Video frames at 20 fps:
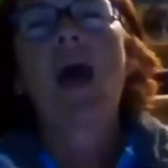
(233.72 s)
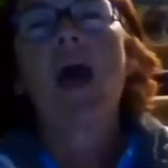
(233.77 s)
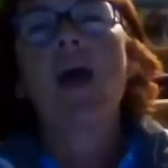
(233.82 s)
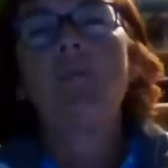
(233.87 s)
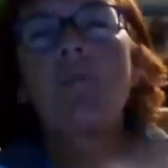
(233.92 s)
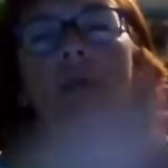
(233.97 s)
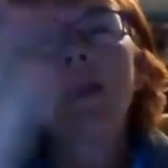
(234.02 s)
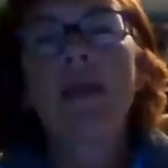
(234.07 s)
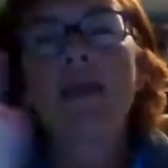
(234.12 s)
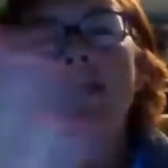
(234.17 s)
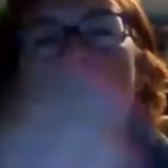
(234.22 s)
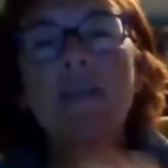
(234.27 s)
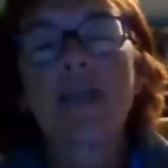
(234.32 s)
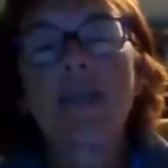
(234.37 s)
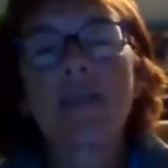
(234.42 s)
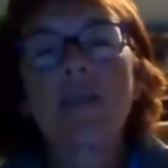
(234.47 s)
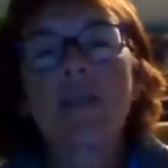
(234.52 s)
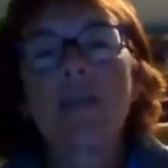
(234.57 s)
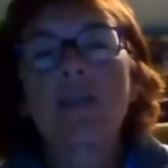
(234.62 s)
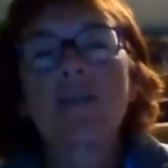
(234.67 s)
But let's
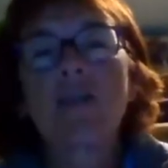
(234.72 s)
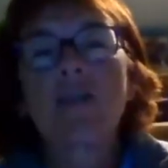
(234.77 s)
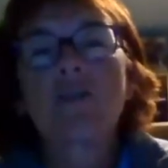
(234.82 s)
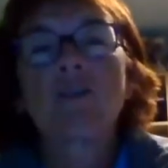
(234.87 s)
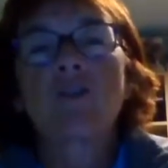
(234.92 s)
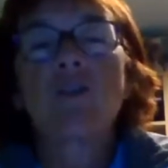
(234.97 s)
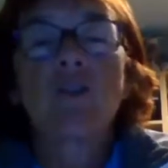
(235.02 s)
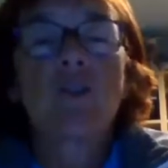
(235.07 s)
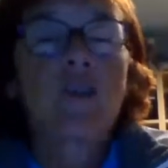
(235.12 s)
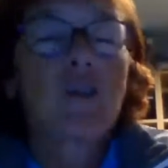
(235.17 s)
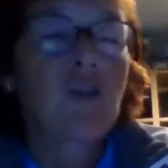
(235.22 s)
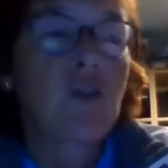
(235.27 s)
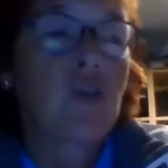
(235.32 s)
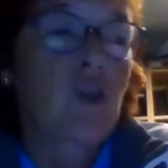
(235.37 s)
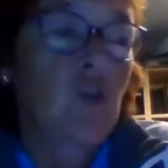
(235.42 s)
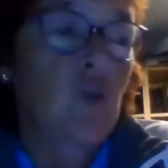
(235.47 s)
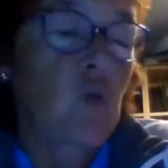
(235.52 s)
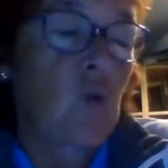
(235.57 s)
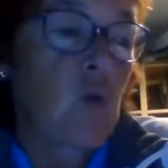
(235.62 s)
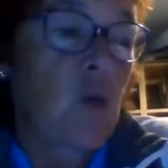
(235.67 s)
say, so Sonia's on
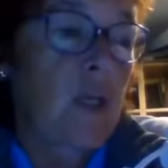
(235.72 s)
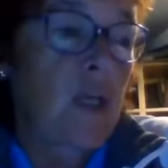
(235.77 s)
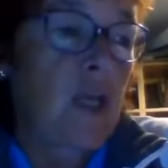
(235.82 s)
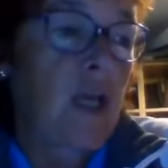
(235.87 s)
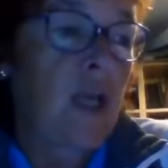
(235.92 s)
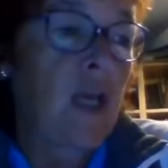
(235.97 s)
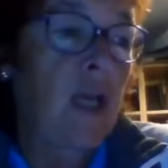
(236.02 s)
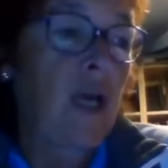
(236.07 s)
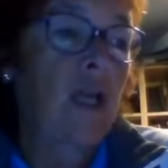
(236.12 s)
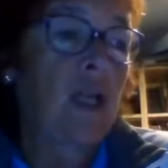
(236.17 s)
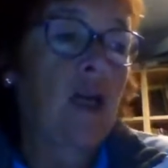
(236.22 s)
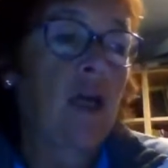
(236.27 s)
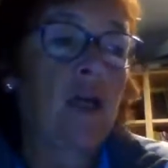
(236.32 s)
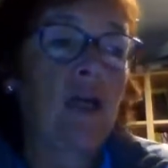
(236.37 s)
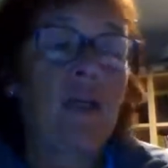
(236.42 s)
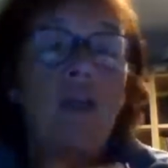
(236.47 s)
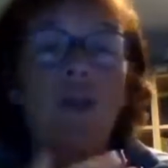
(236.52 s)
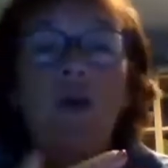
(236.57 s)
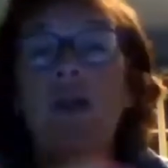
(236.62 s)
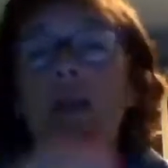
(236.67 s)
the call, and I
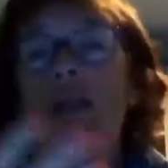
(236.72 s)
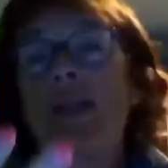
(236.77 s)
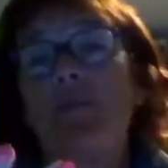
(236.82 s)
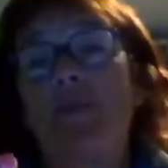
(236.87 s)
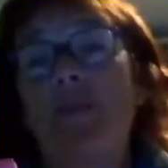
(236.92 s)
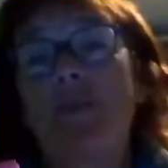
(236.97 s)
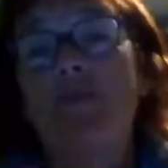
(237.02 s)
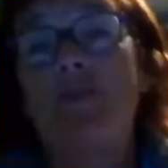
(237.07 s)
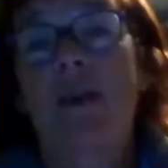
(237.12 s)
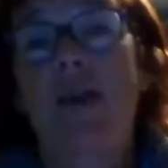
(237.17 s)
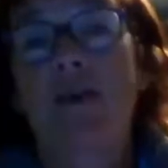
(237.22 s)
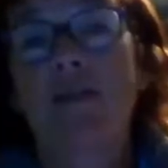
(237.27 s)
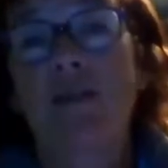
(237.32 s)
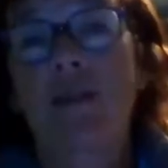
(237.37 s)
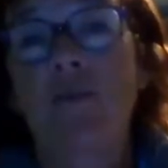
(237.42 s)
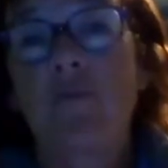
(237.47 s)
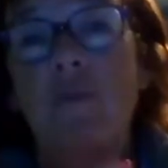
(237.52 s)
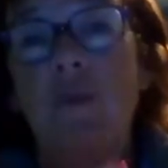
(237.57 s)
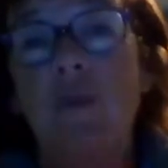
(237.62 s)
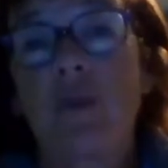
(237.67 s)
know a little bit about
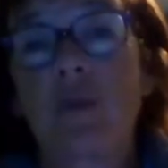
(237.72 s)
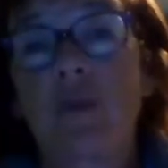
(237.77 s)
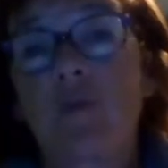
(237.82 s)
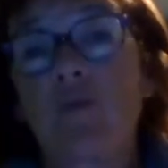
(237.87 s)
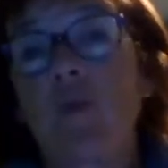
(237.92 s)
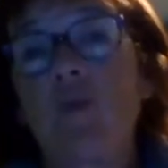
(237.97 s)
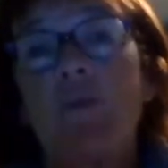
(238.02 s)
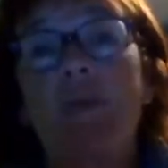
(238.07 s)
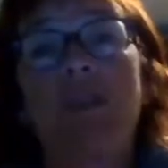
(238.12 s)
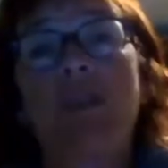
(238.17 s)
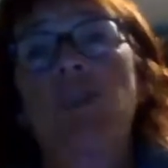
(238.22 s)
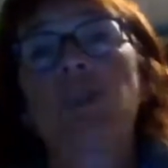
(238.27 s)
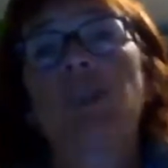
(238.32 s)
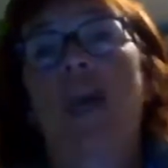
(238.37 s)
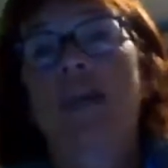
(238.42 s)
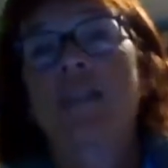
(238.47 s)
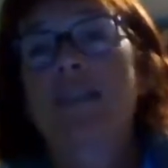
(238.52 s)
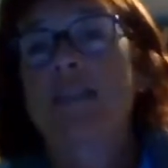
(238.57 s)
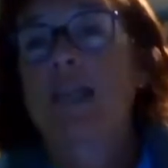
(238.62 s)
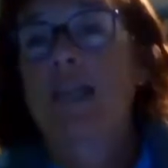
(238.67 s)
her because we've been
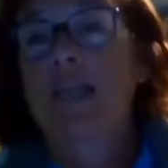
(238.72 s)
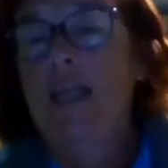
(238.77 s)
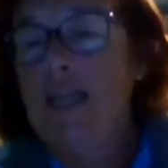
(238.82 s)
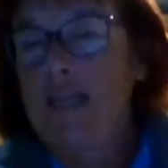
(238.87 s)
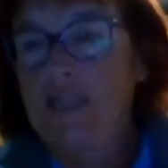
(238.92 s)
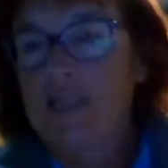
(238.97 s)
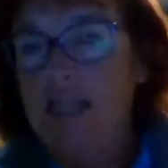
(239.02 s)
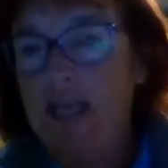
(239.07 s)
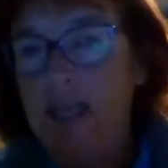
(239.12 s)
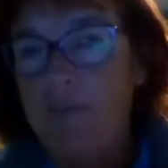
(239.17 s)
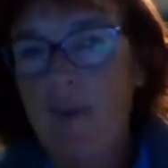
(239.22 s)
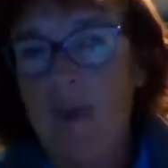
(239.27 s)
chatting, let's say.